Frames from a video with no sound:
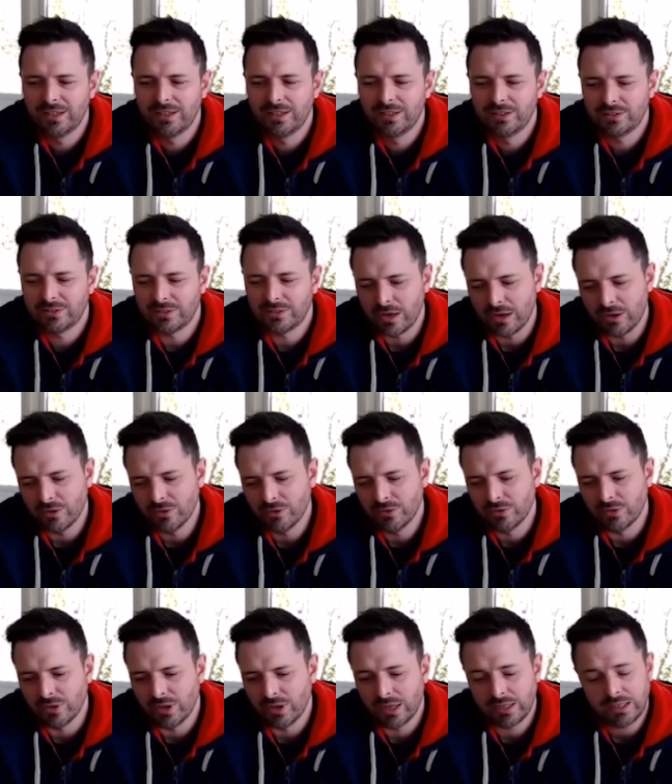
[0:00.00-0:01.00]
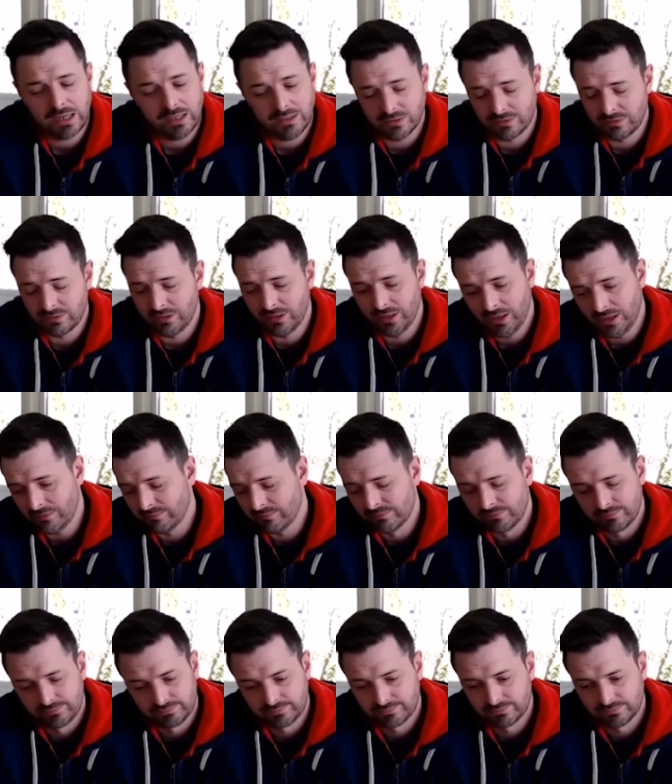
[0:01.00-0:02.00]
so again, um,
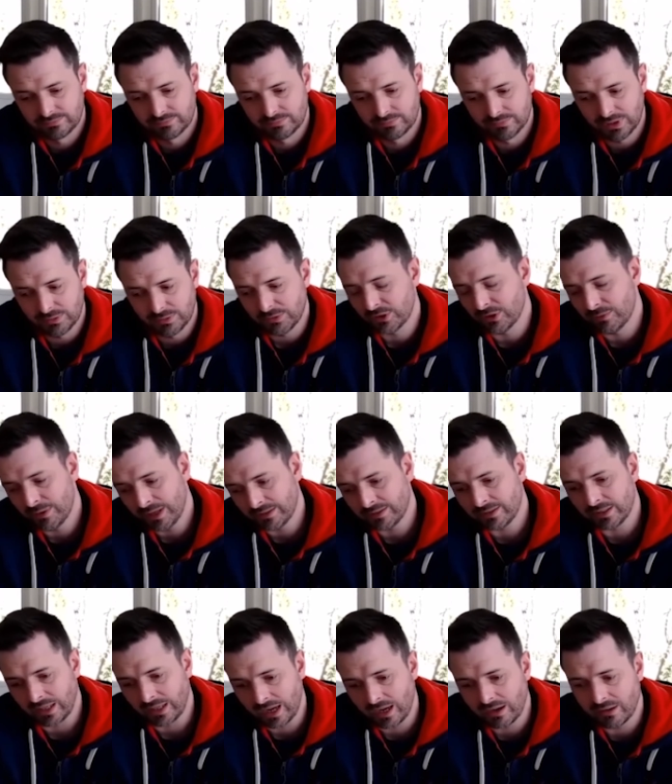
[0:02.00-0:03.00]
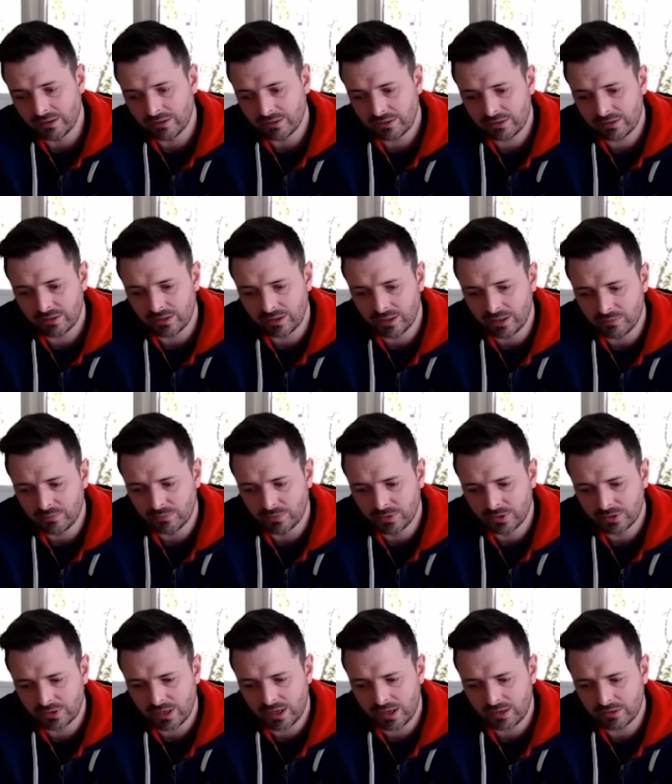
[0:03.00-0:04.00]
let me go back to Gareth um,
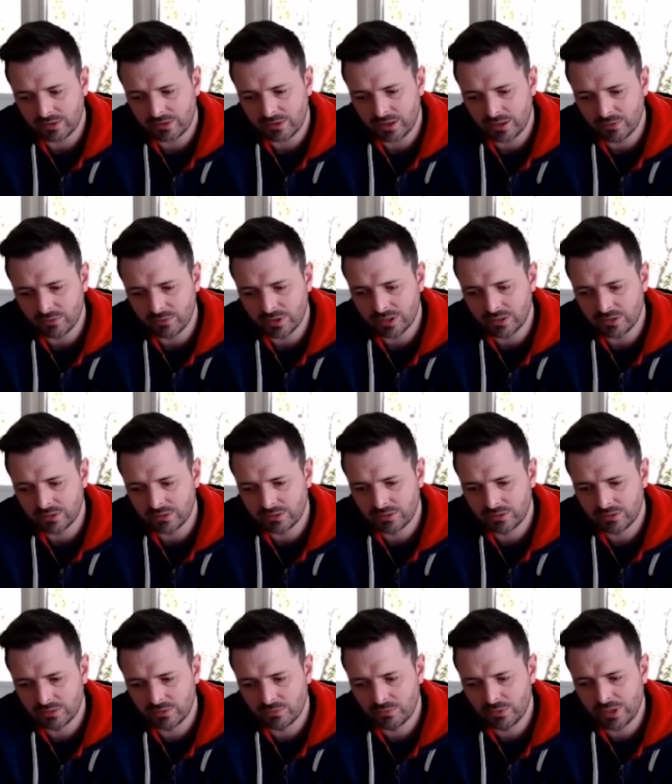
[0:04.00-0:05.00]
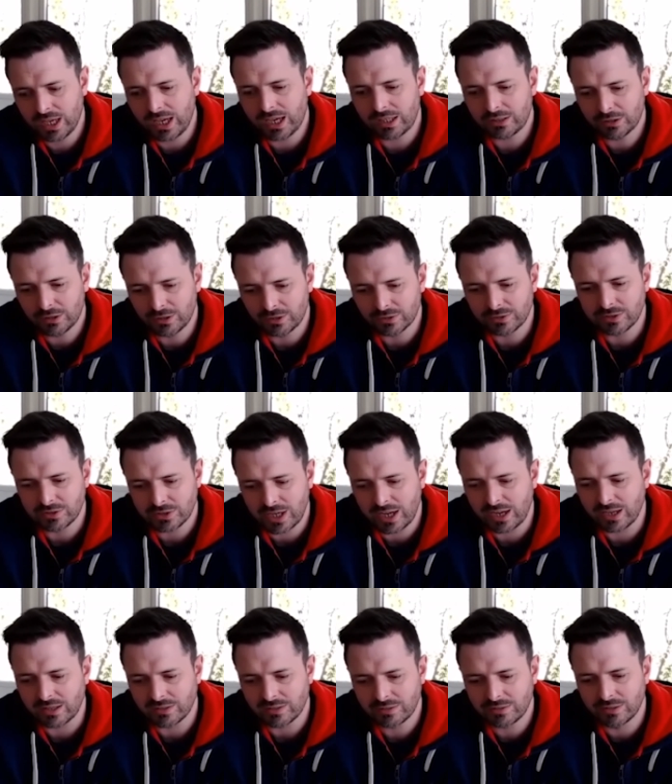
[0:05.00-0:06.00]
with Gareth Owen. We had lots of
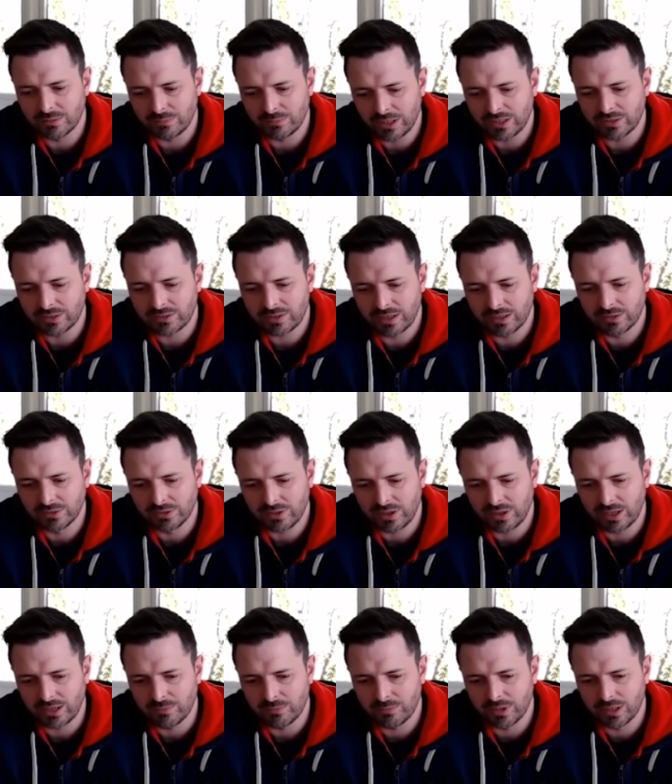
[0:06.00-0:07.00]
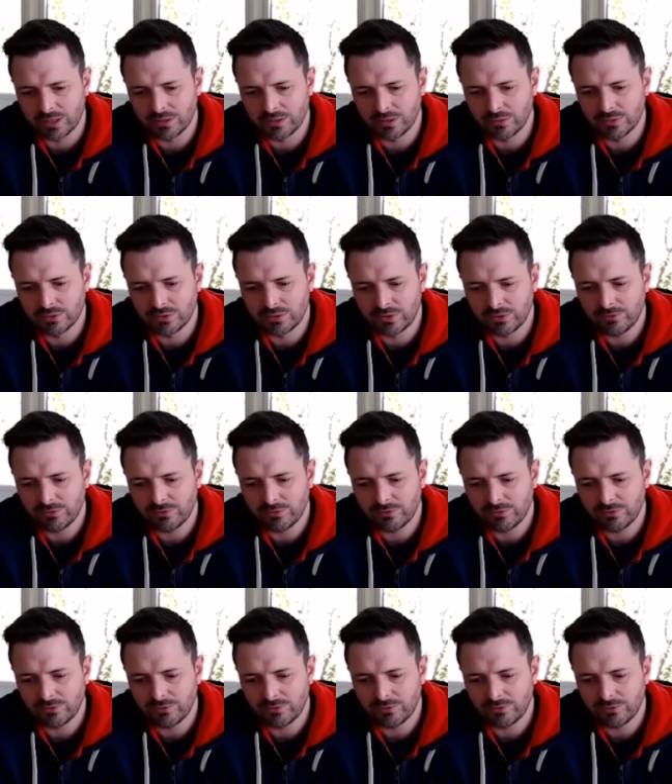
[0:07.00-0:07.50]
chats about soundscape, and there was a